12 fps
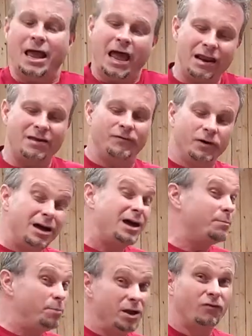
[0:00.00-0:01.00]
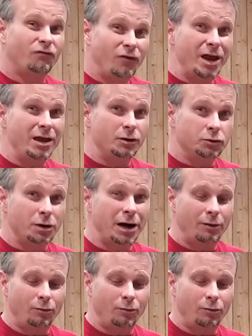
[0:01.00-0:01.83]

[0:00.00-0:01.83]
Hey, if you're not a big fan of dry